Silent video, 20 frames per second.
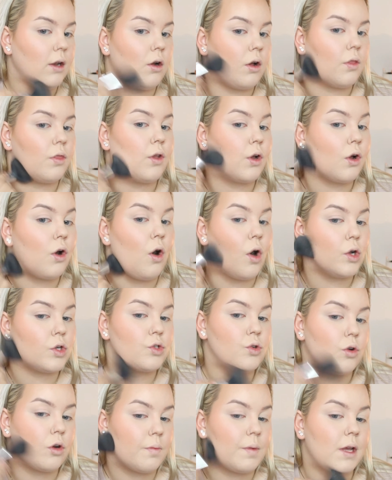on the
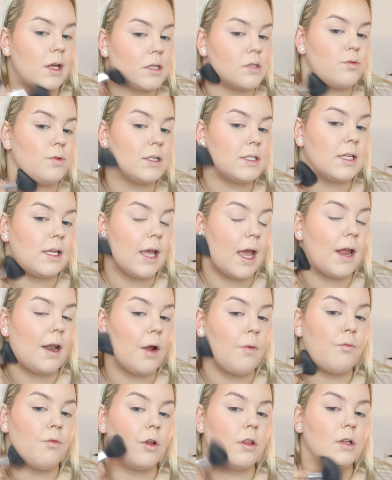contour because once again,
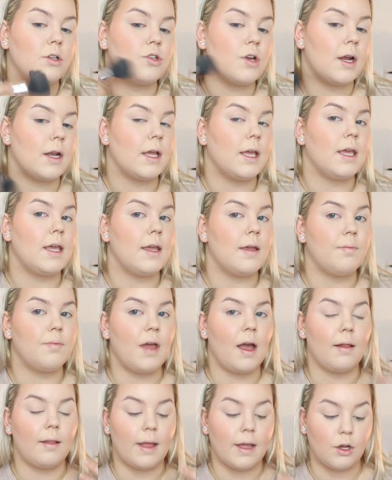I'm really trying to keep
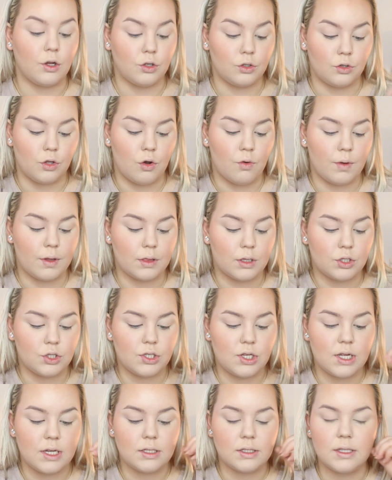that like glow in the
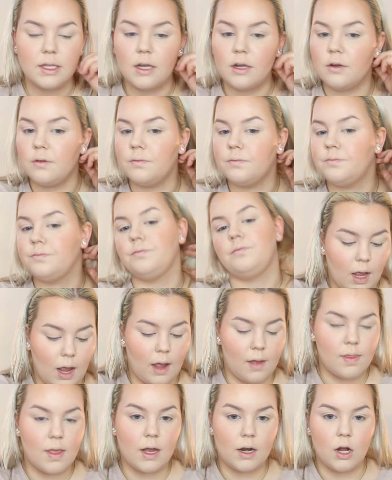cheeks there.
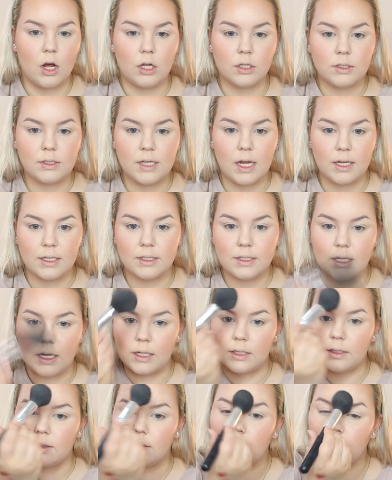And then I'll dust
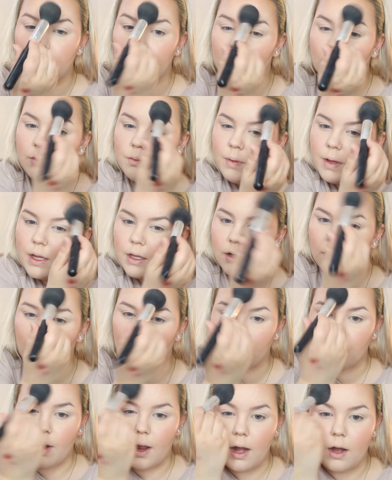a little bit
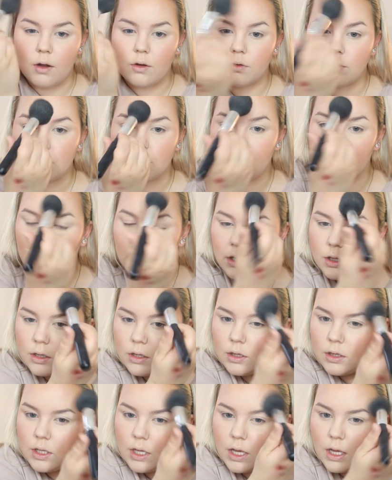around
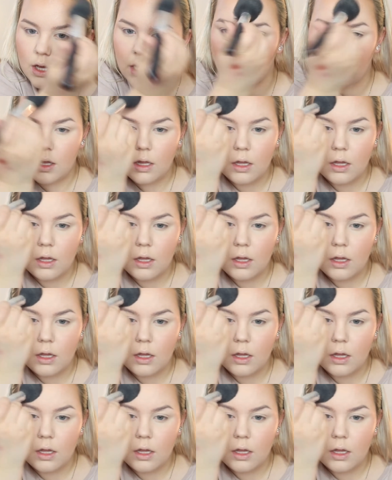the